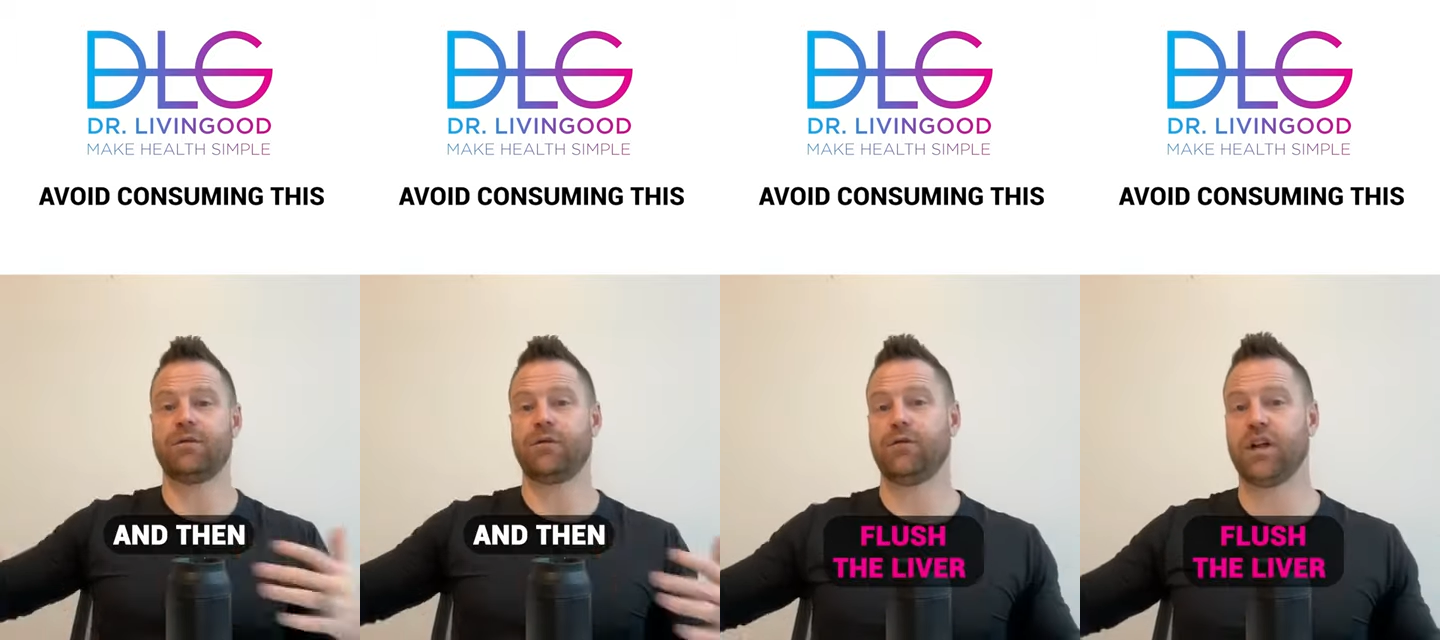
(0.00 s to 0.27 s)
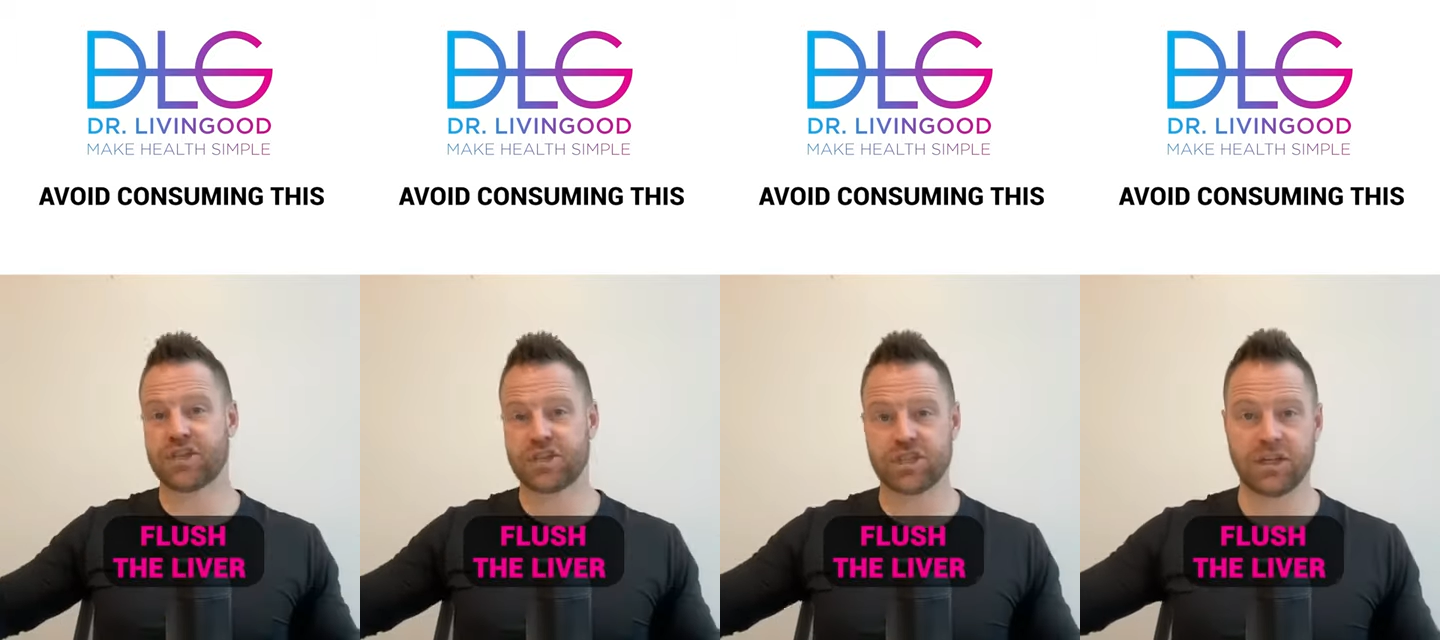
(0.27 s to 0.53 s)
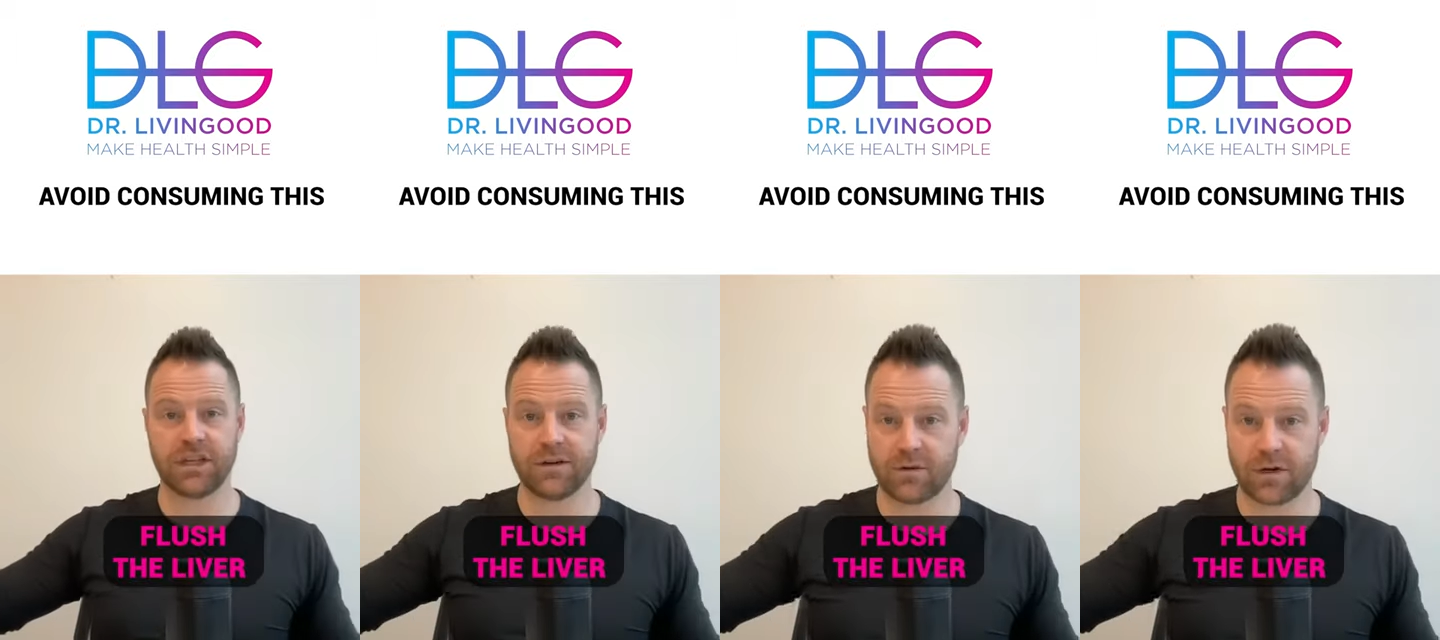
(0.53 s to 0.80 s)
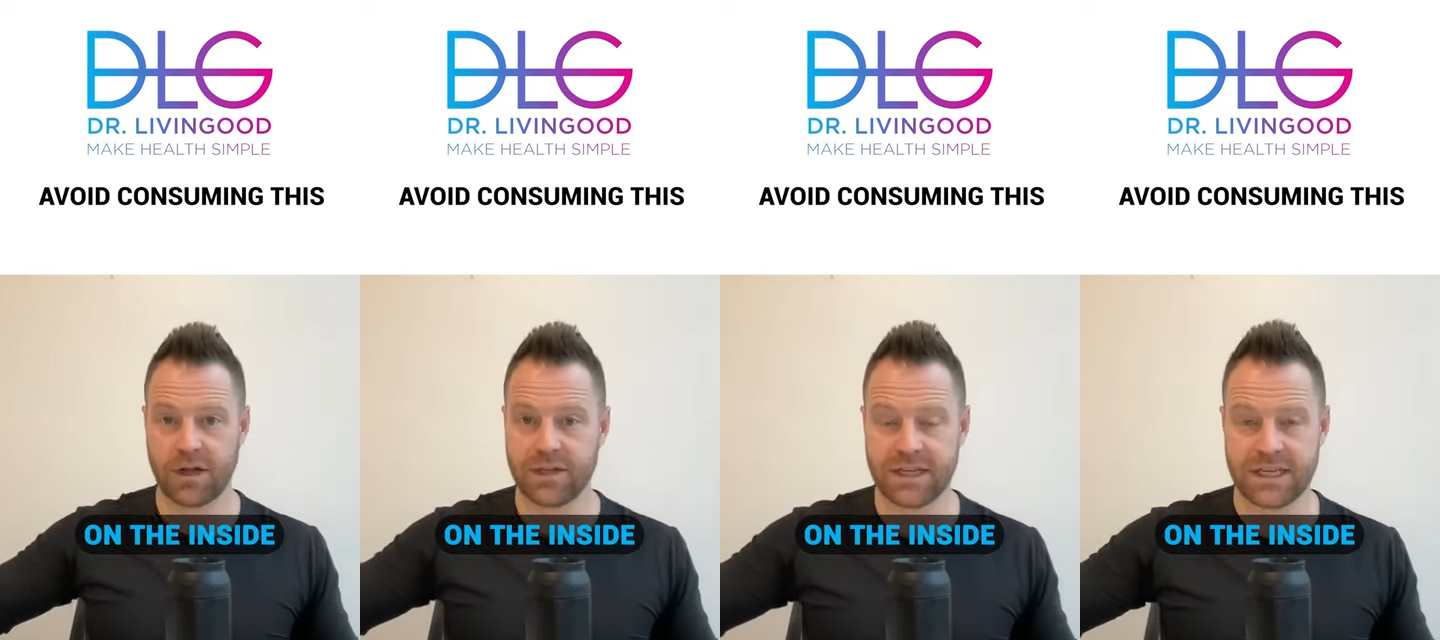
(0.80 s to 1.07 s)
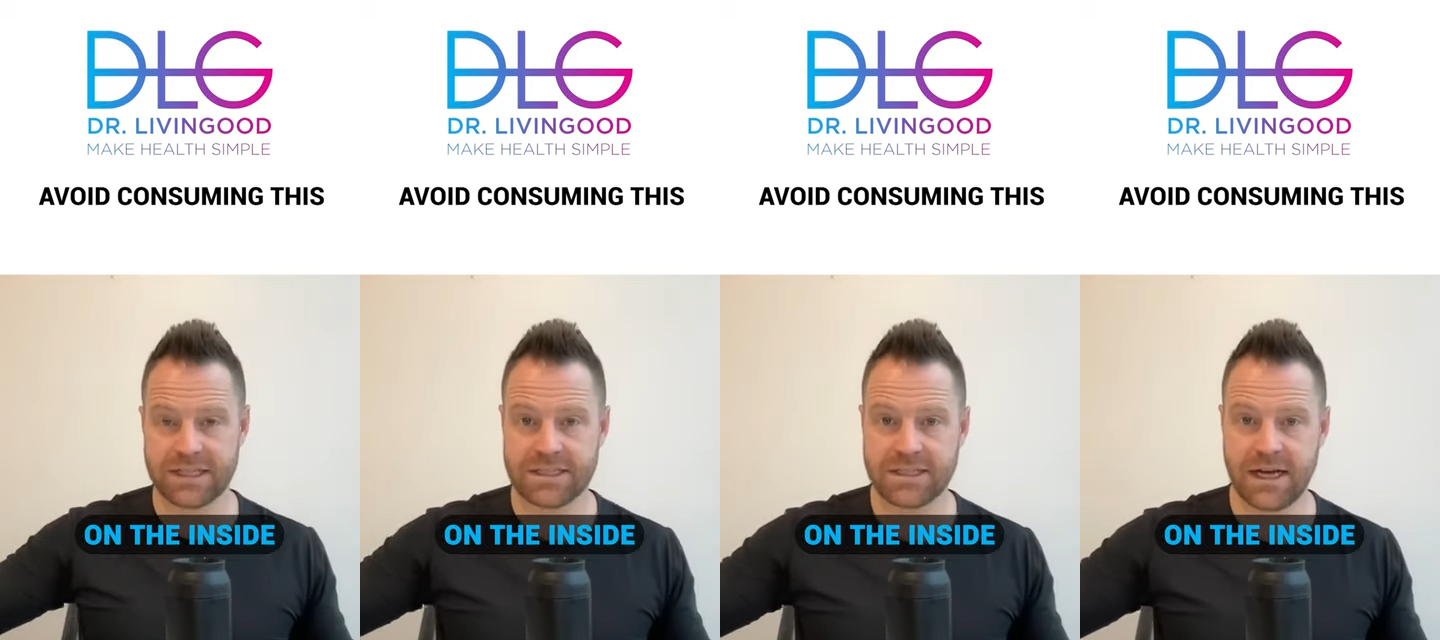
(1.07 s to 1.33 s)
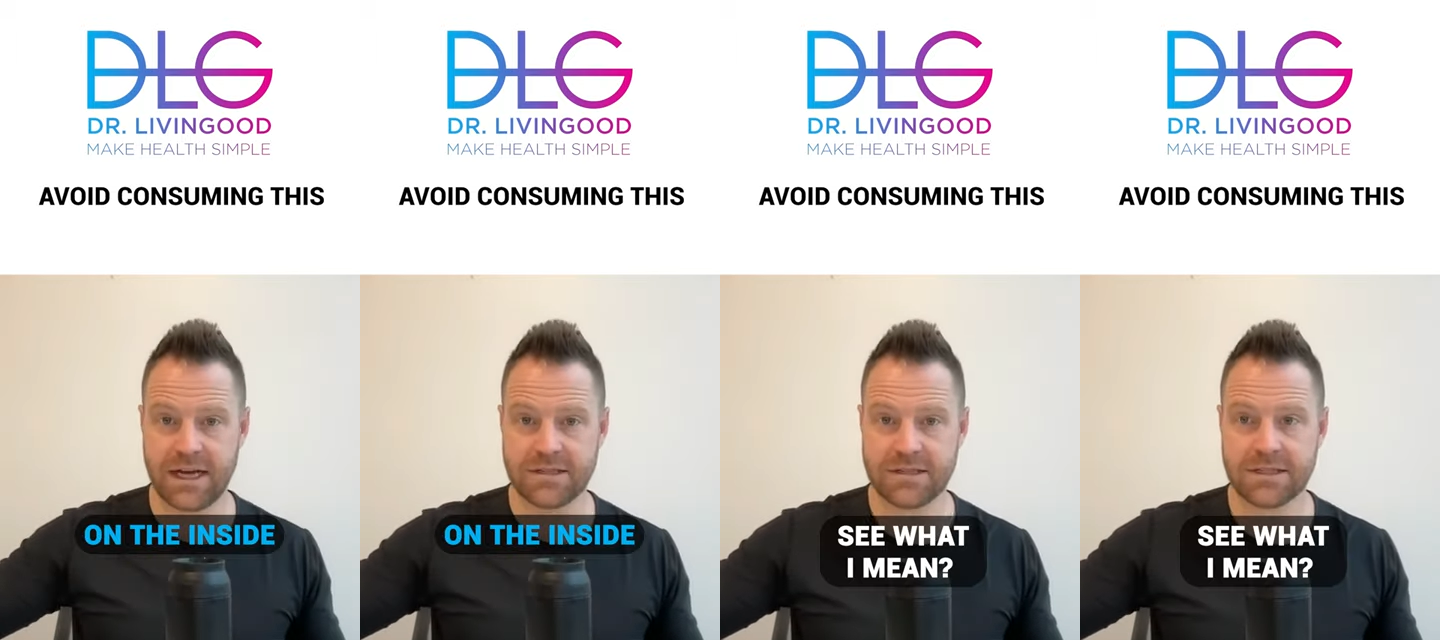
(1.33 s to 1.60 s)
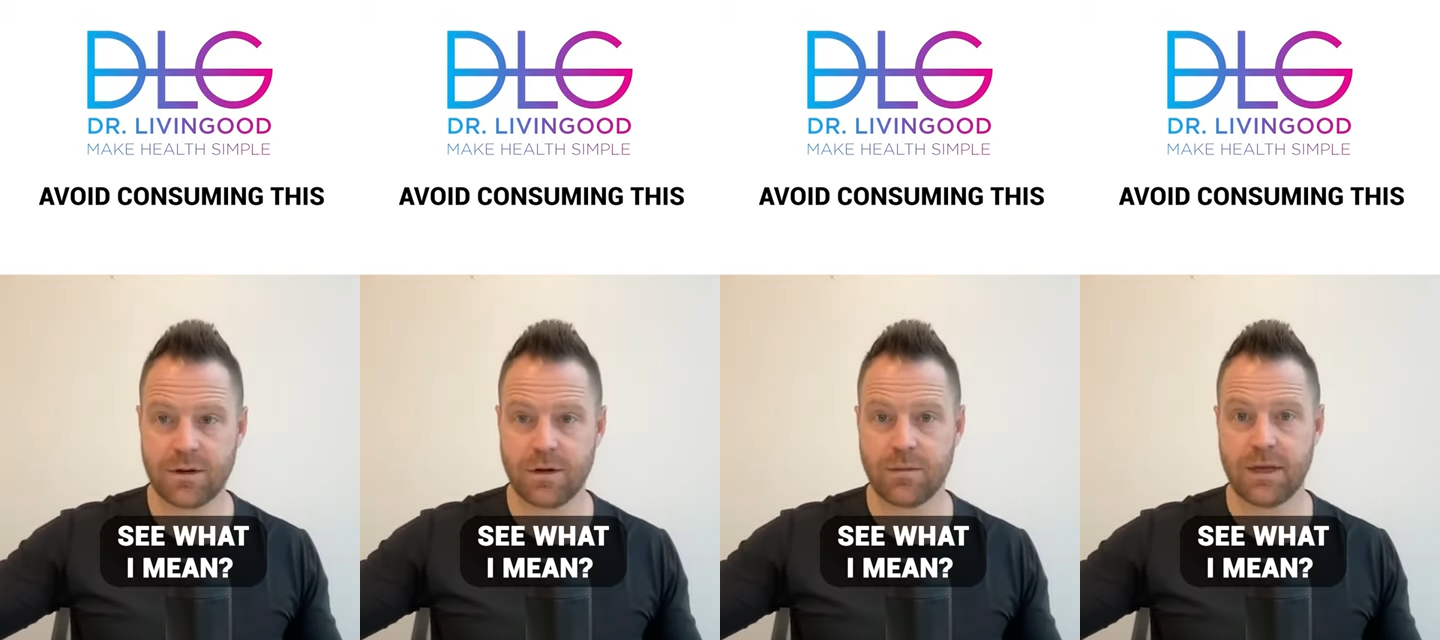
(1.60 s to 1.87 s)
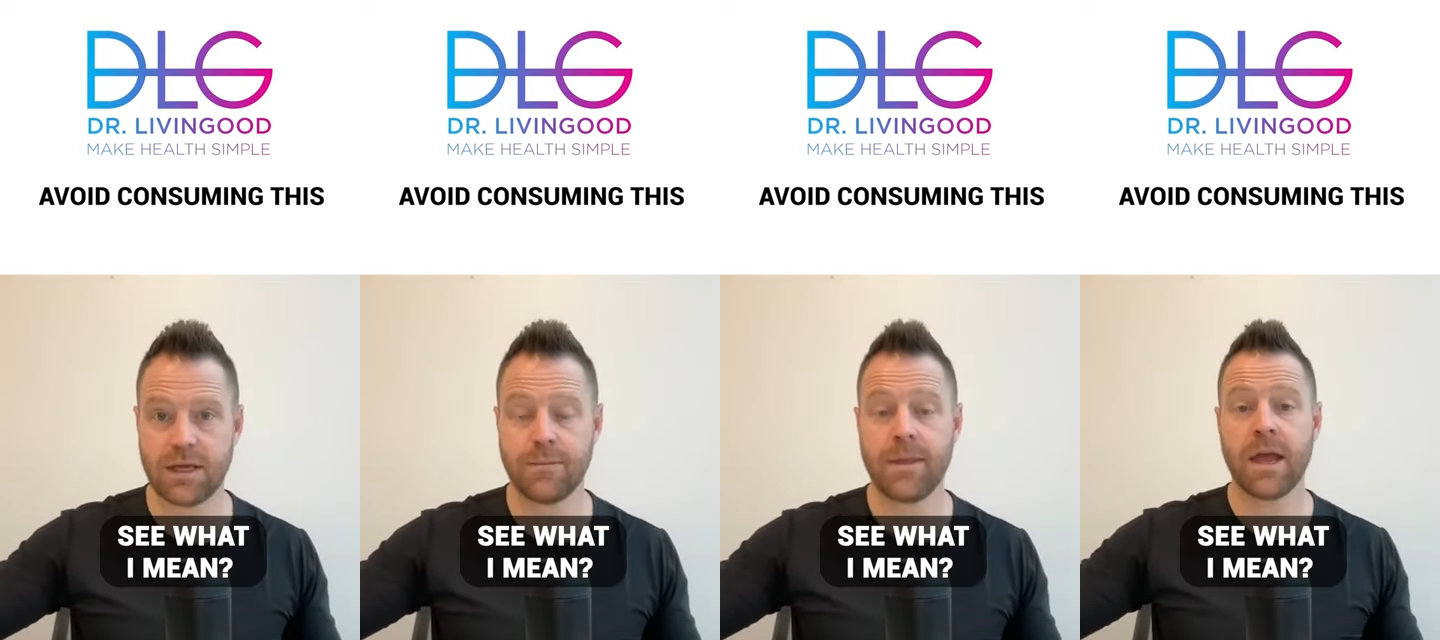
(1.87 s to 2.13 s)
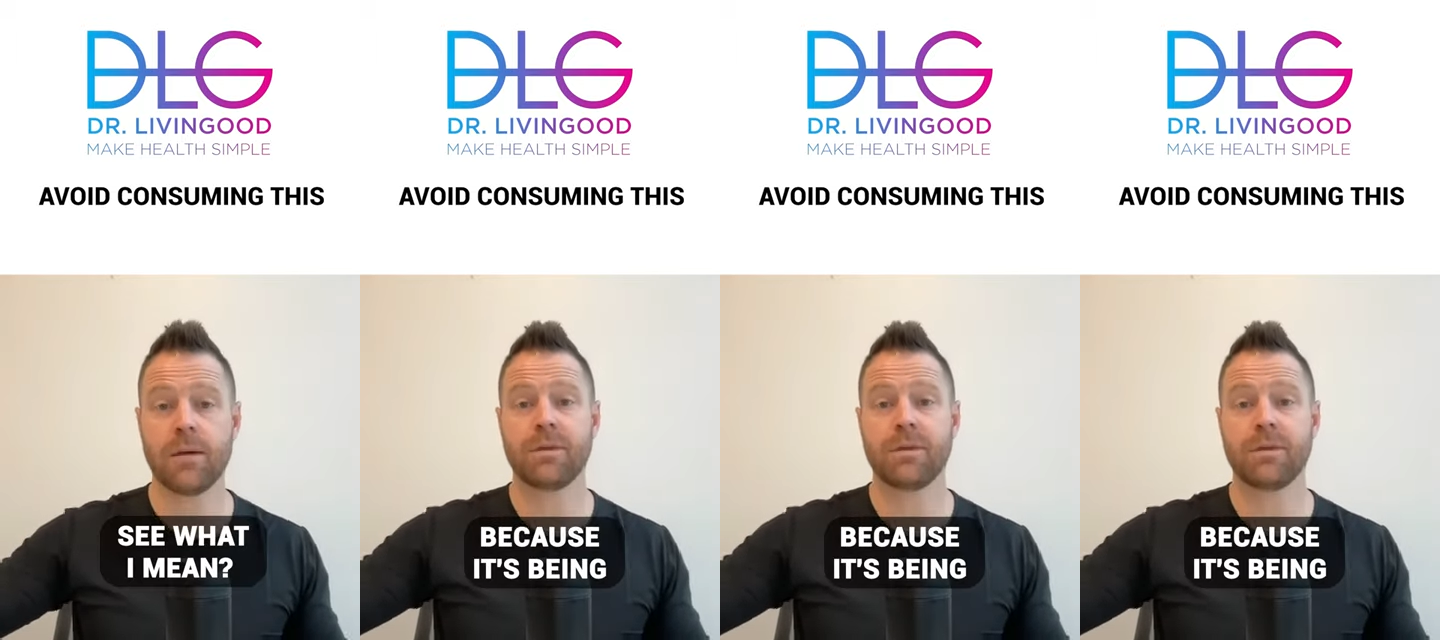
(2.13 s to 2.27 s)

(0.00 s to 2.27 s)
flush the liver on the inside. See what I mean?